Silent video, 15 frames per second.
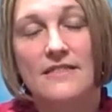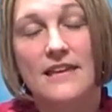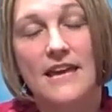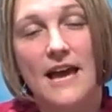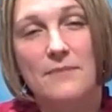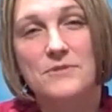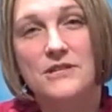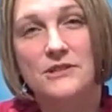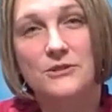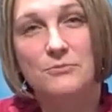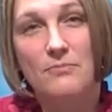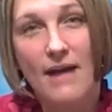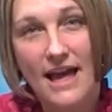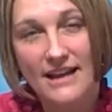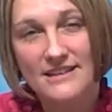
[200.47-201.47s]
The
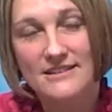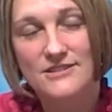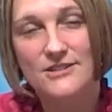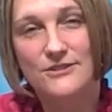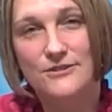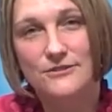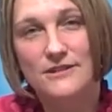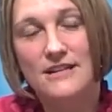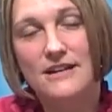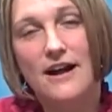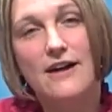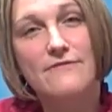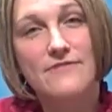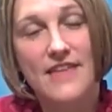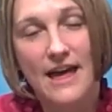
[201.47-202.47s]
absolute magnitude
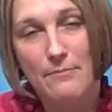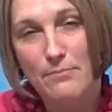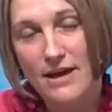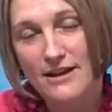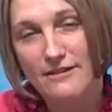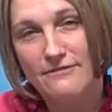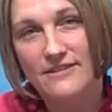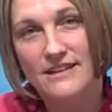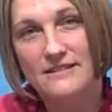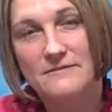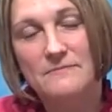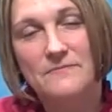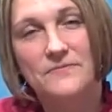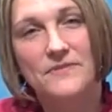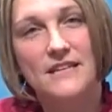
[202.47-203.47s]
of that
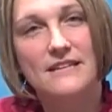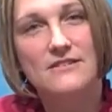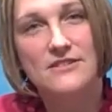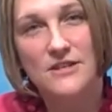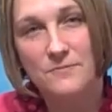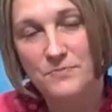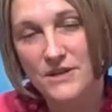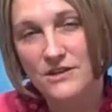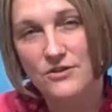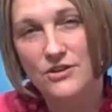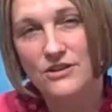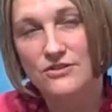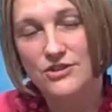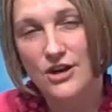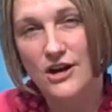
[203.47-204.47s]
benefit is something you
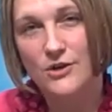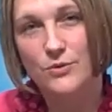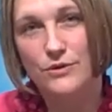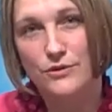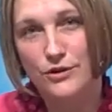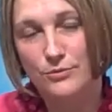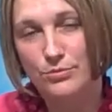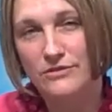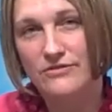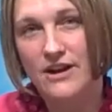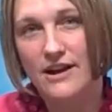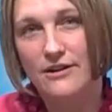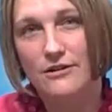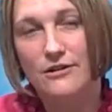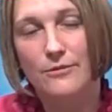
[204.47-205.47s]
can talk with your
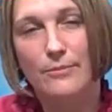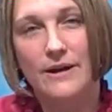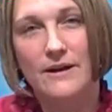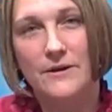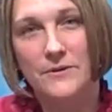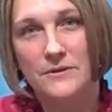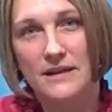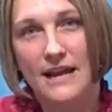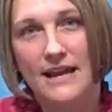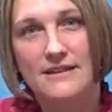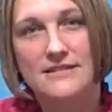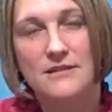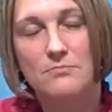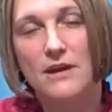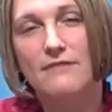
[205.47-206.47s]
provider about,
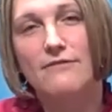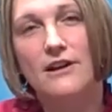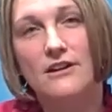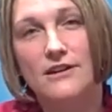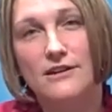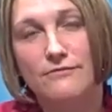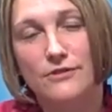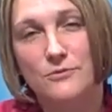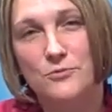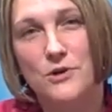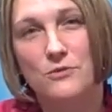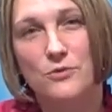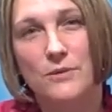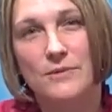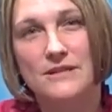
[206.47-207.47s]
as it may vary from
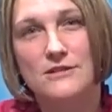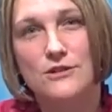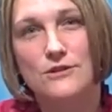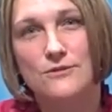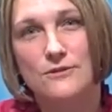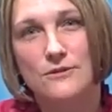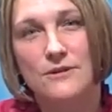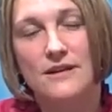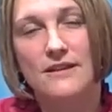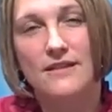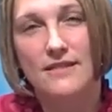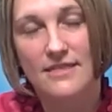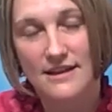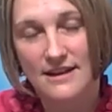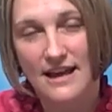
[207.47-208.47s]
one woman to
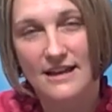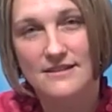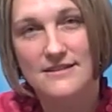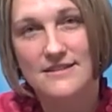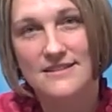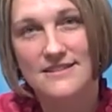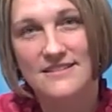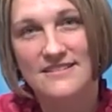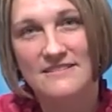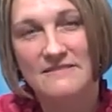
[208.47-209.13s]
the next.